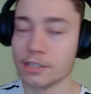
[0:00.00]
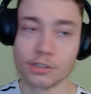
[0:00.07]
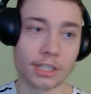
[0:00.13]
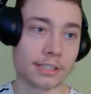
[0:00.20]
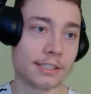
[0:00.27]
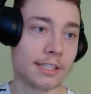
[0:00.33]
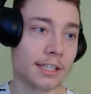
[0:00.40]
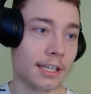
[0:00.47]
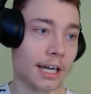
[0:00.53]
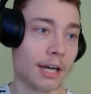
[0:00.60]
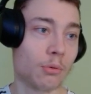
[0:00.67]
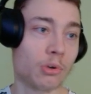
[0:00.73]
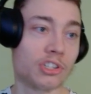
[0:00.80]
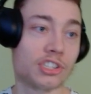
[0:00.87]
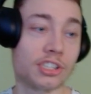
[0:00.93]
As you can see, I
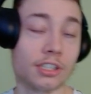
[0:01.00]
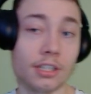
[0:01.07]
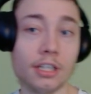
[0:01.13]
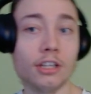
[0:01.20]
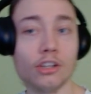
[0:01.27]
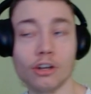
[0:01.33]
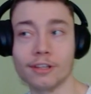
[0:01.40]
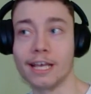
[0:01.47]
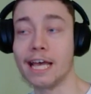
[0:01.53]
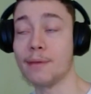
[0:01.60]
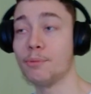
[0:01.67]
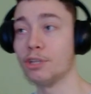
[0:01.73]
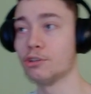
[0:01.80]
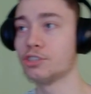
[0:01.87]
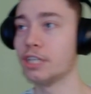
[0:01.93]
was not
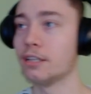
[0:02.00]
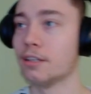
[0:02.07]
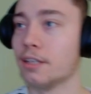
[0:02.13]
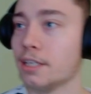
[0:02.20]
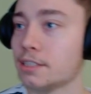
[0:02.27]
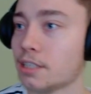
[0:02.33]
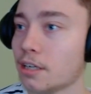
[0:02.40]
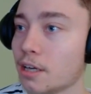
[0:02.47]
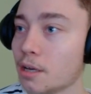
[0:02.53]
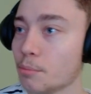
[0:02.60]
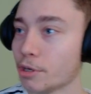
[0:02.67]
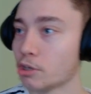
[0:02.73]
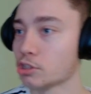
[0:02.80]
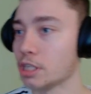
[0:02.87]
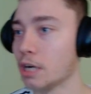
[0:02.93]
happy to say the least
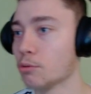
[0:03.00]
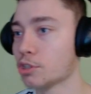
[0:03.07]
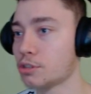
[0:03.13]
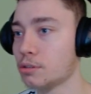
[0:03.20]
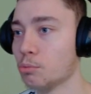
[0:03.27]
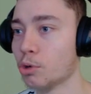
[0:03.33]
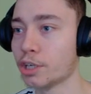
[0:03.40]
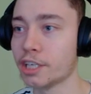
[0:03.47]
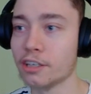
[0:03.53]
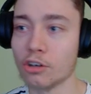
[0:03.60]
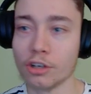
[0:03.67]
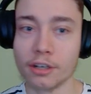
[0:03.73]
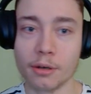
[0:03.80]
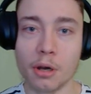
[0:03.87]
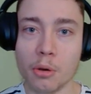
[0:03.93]
because I was working
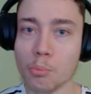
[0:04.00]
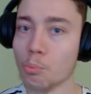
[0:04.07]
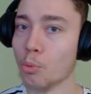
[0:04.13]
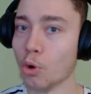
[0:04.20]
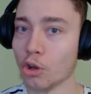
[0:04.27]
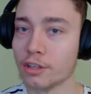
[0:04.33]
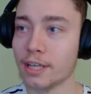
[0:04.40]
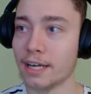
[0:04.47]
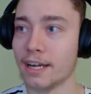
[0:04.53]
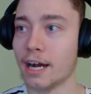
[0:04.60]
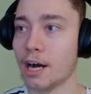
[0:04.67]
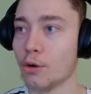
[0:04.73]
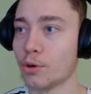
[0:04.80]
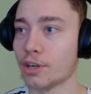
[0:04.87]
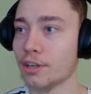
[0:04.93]
on a
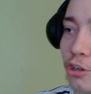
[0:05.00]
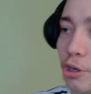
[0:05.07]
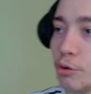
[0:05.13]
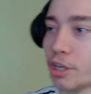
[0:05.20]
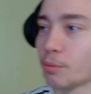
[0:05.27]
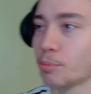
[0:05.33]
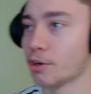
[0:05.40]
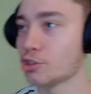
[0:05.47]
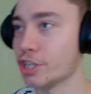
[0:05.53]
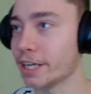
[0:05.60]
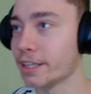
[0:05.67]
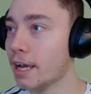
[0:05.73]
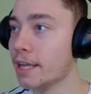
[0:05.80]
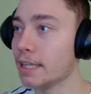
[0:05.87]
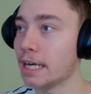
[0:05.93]
multi-hour coding
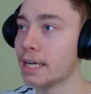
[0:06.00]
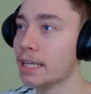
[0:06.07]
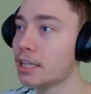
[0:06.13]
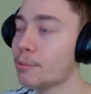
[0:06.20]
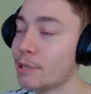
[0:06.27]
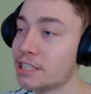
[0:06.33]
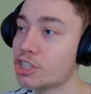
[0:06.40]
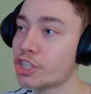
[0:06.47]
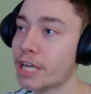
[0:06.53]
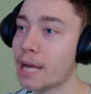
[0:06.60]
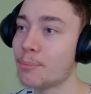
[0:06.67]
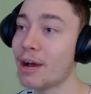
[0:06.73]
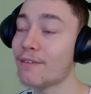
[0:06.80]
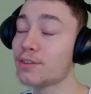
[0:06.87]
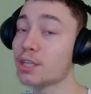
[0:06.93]
project and I hit the message
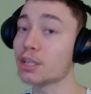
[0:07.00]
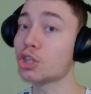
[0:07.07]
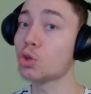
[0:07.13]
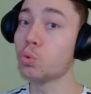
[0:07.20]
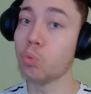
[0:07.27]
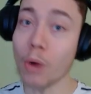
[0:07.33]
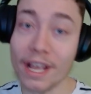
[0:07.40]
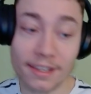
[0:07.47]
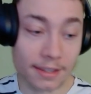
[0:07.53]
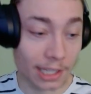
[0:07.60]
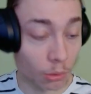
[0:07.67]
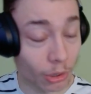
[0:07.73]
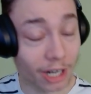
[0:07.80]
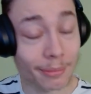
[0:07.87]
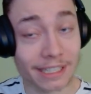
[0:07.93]
cap after
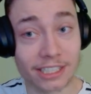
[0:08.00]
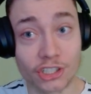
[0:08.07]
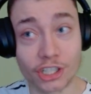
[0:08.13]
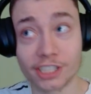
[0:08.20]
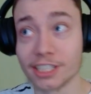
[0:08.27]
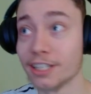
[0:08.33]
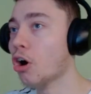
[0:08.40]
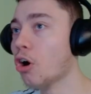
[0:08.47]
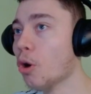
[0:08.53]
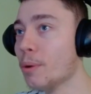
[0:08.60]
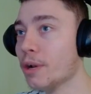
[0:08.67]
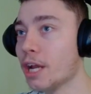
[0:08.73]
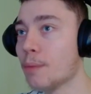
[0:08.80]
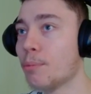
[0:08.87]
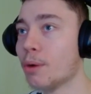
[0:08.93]
twenty-one messages.
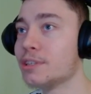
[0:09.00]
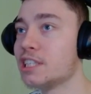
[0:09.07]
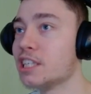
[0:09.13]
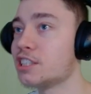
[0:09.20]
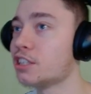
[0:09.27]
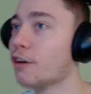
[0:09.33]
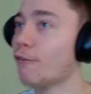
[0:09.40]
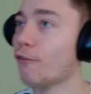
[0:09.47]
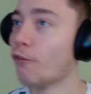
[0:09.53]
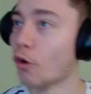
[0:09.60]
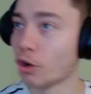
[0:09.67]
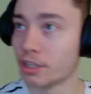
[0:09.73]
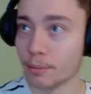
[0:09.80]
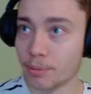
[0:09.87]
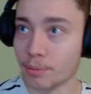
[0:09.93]
OpenAI promises forty